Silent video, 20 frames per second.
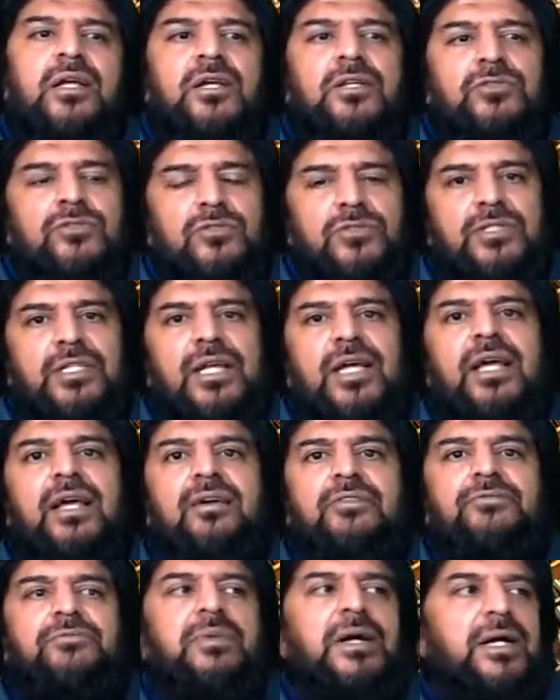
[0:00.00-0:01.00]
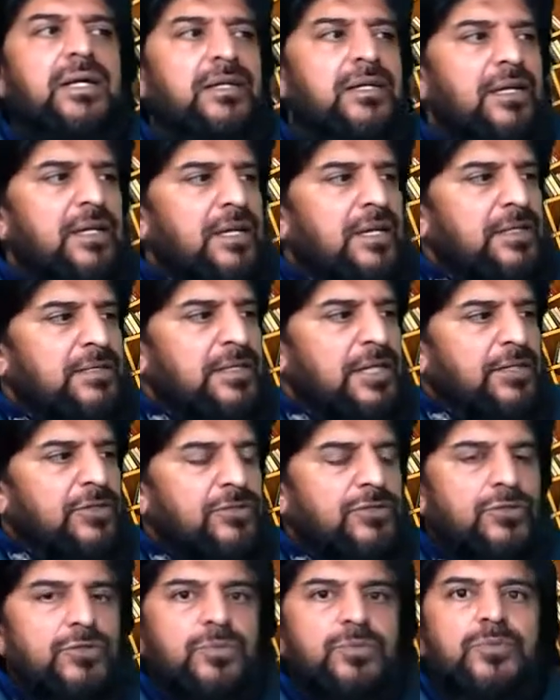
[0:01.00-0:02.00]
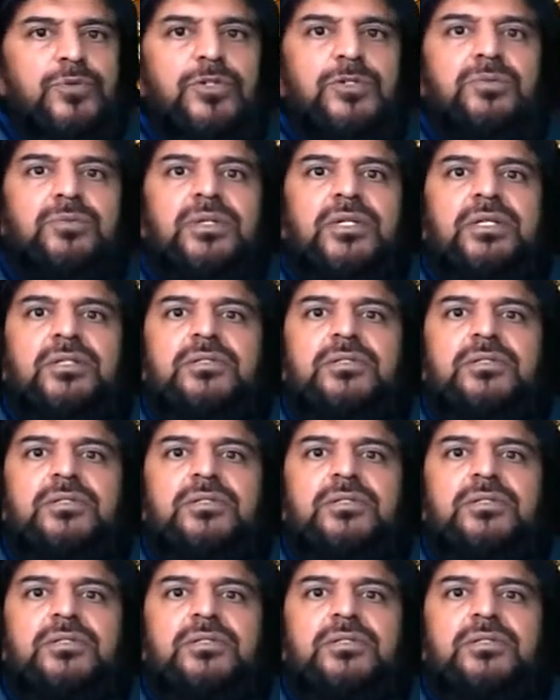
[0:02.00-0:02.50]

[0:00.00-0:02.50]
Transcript: So they have my, they used to put me,